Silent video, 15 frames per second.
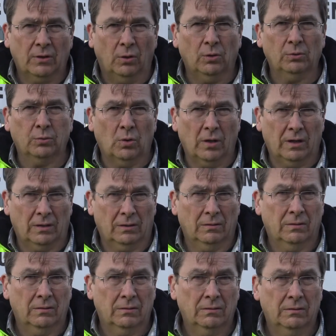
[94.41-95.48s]
cold water
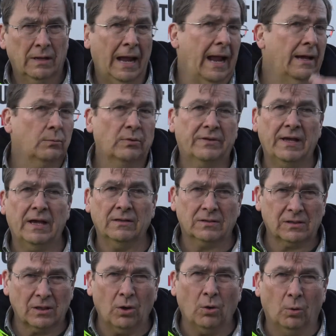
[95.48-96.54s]
and without
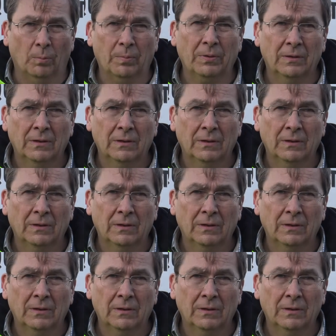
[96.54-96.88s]
soap.